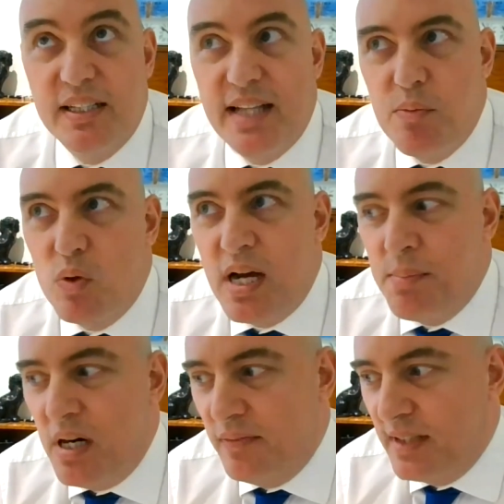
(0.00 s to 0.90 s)
They will
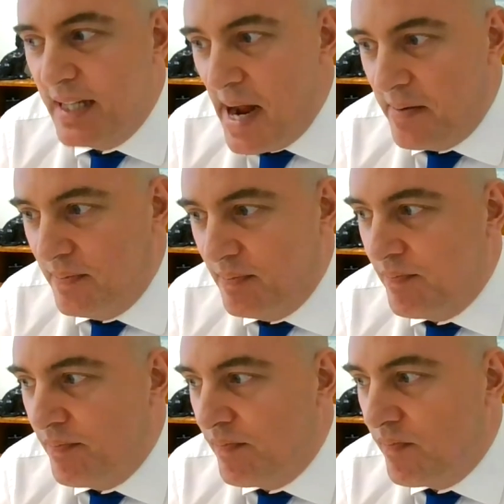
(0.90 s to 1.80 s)
come after that.
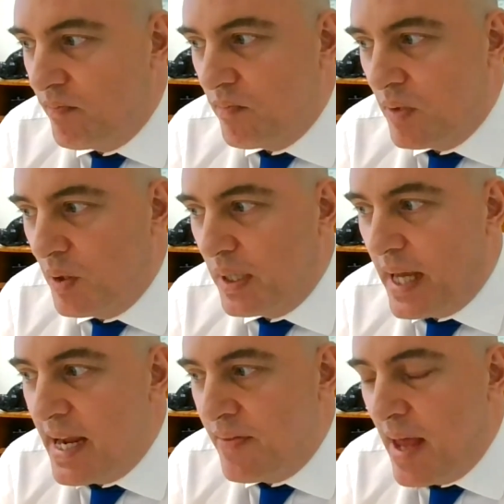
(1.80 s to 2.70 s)

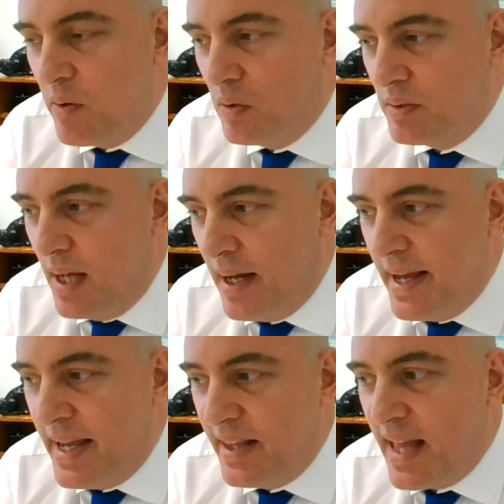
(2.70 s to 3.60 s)
Okay, and they will
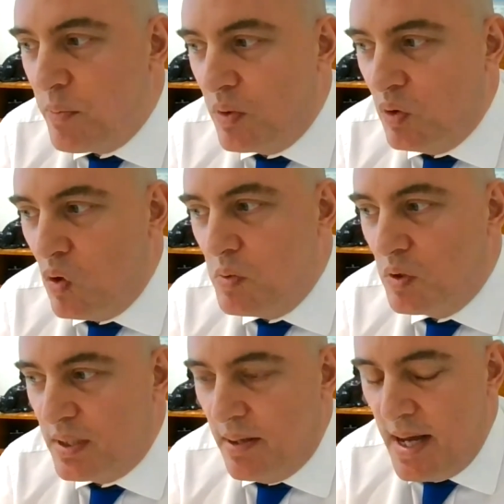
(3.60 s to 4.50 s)
hit that with
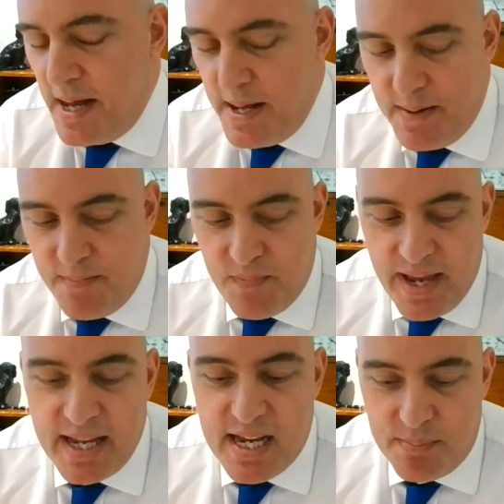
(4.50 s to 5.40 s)
normal
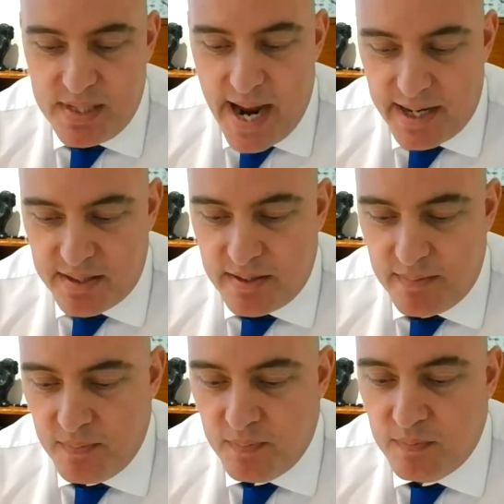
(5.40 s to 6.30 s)
income tax.
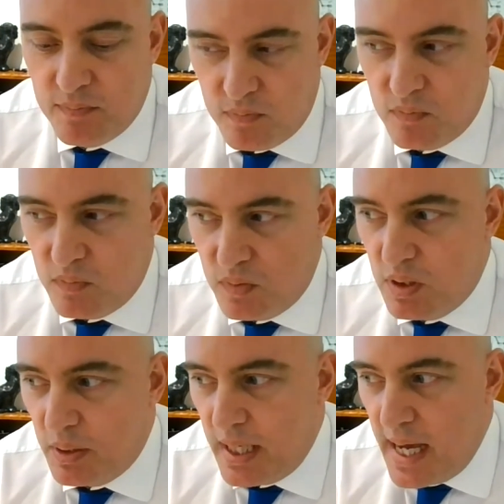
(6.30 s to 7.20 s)

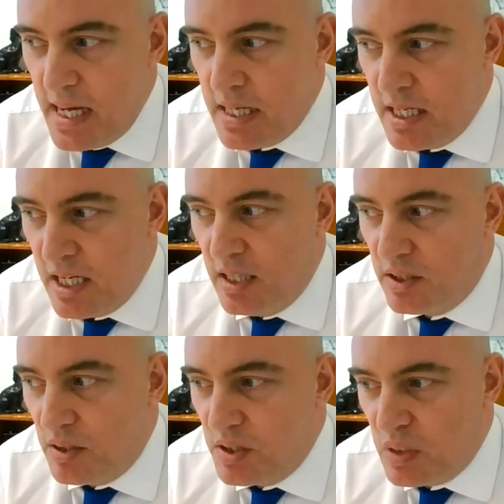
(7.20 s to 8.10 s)
Okay,
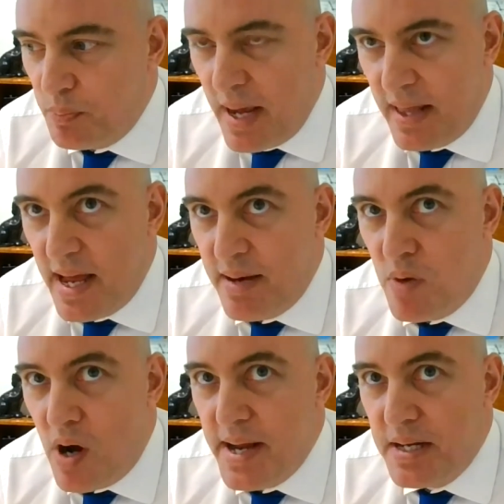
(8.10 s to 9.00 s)
so just bear that in
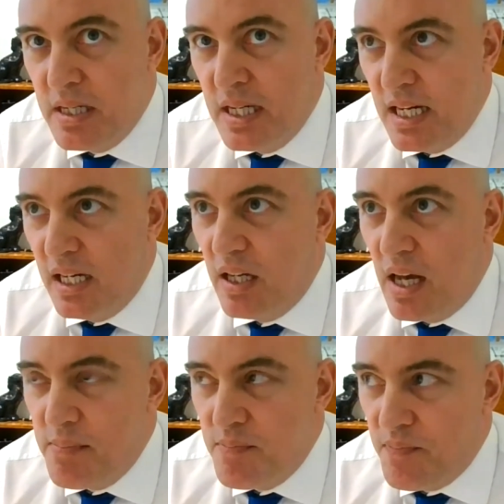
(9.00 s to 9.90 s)
mind.
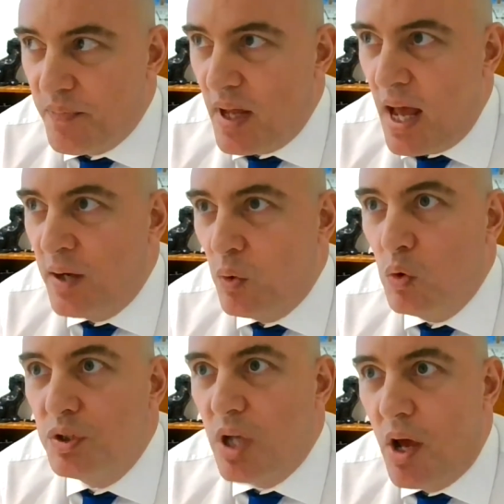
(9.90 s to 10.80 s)
And
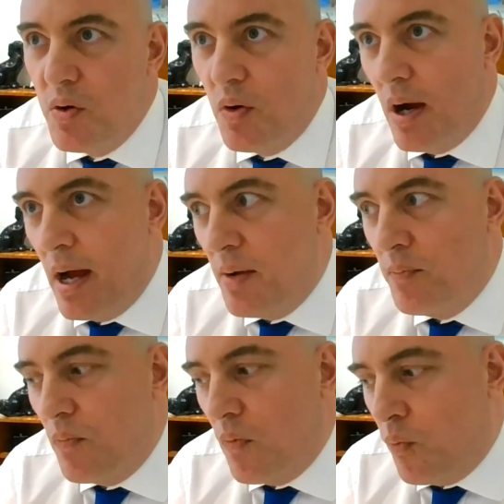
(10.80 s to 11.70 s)
also,
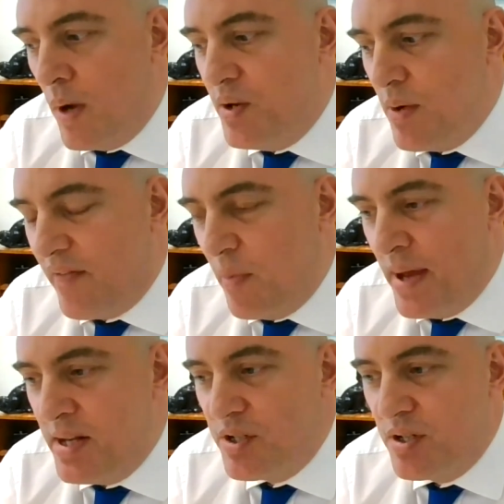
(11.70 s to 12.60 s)
when you have a
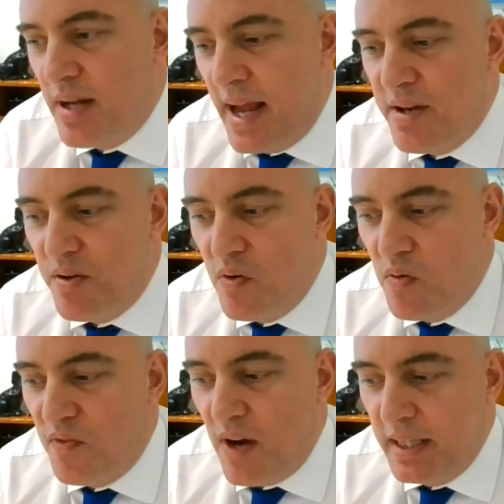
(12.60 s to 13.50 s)
pension and you
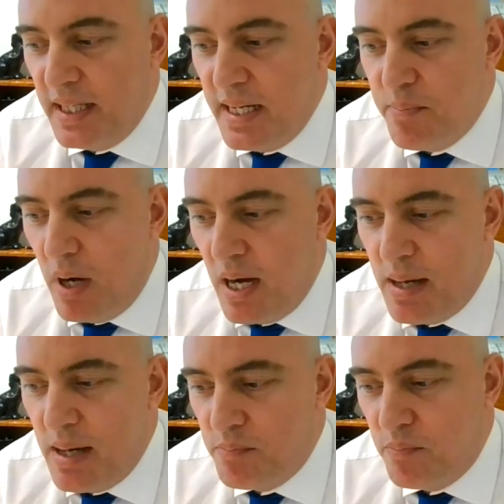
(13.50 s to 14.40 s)
finally
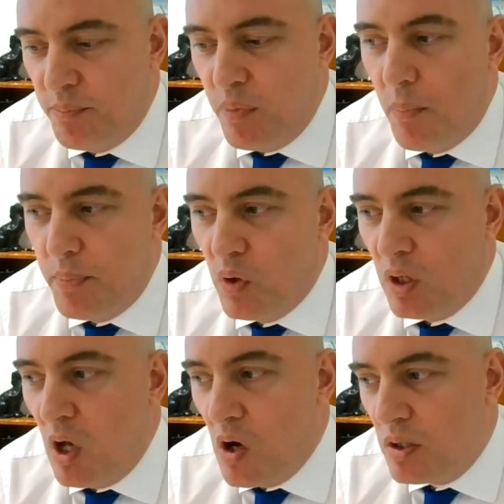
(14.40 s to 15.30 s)
pop the
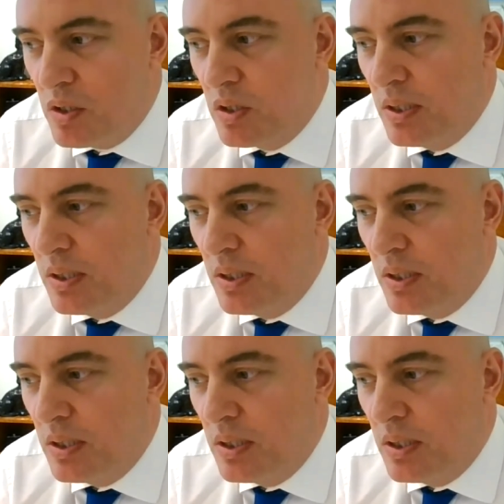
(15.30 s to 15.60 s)
clock,